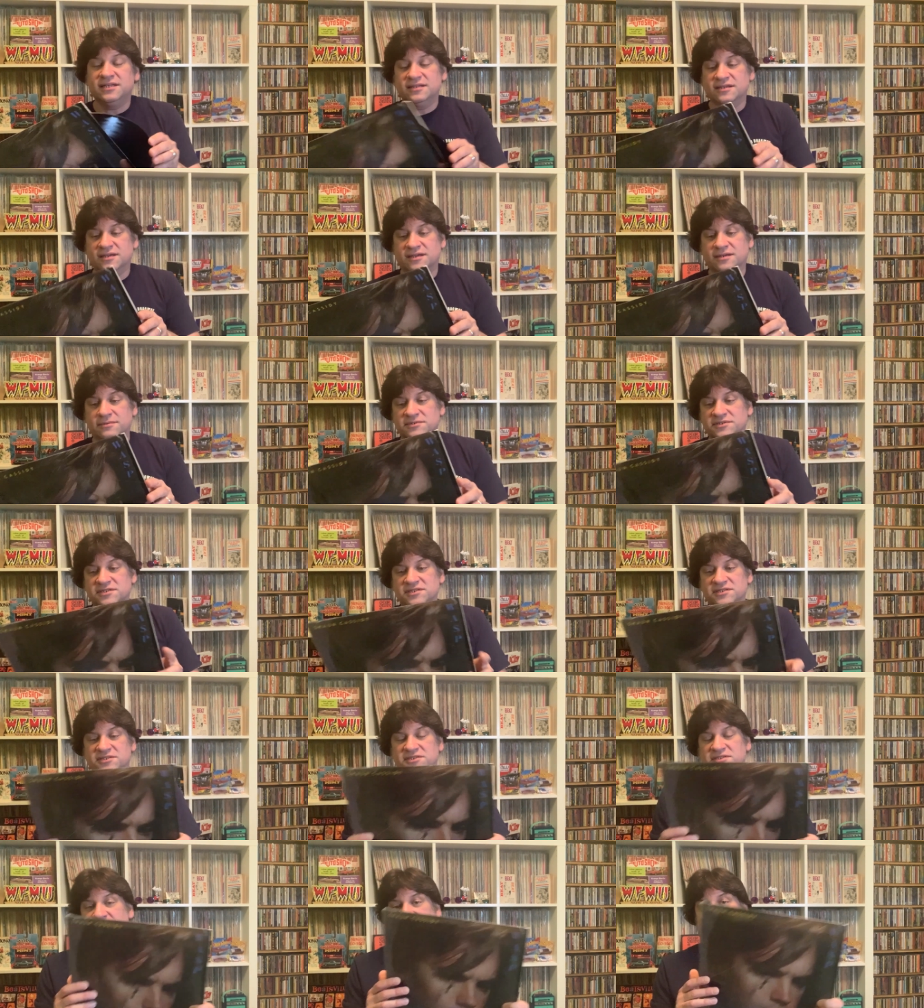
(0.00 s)
like I was going
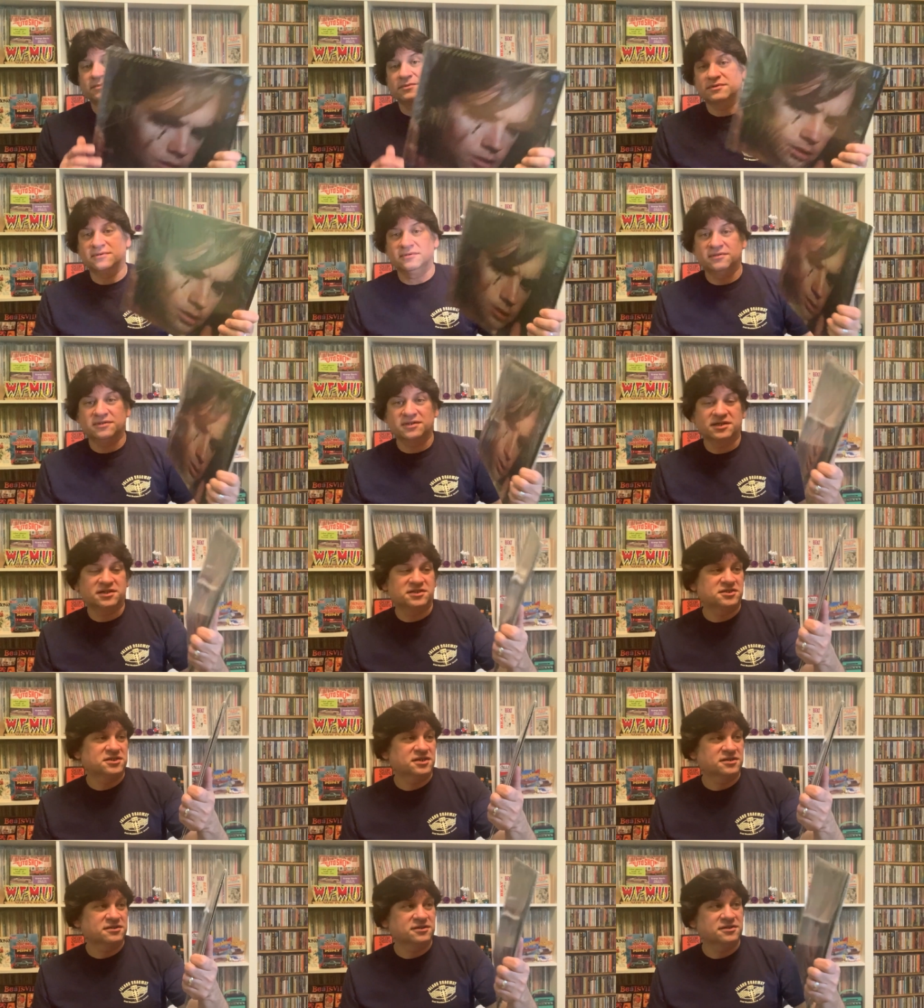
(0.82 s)
to say, but good thing I
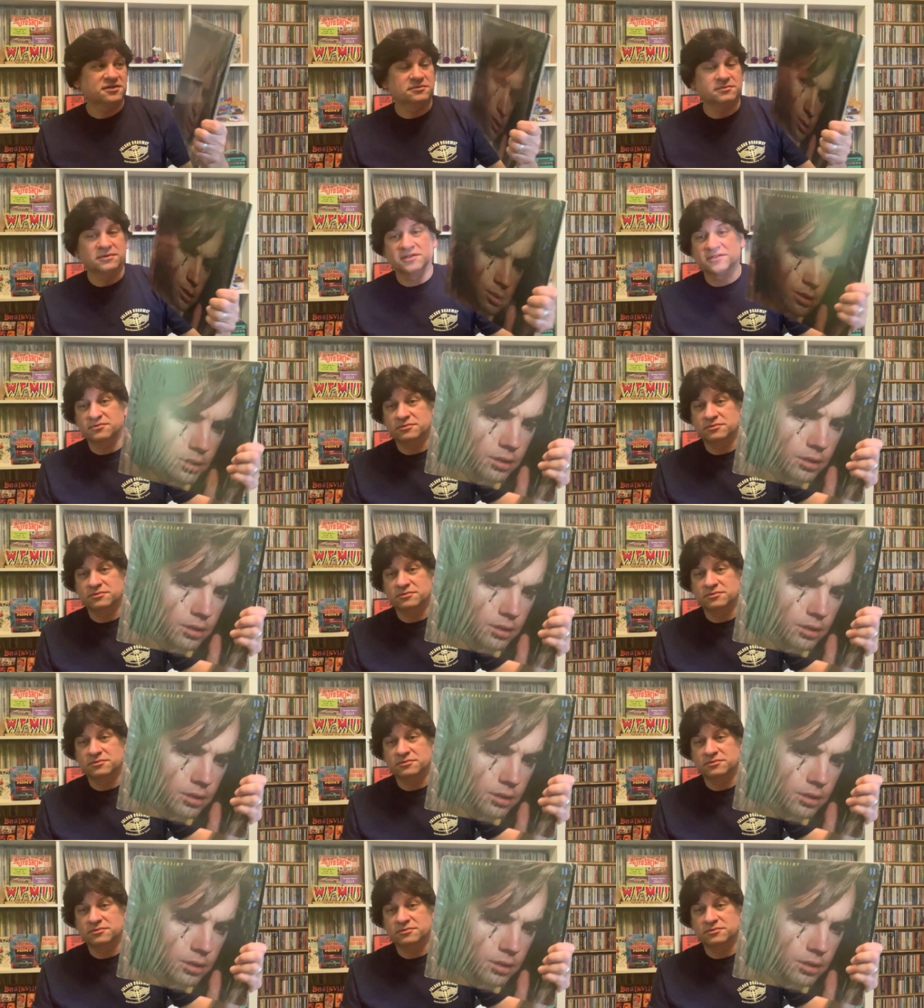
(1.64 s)
checked anyways, I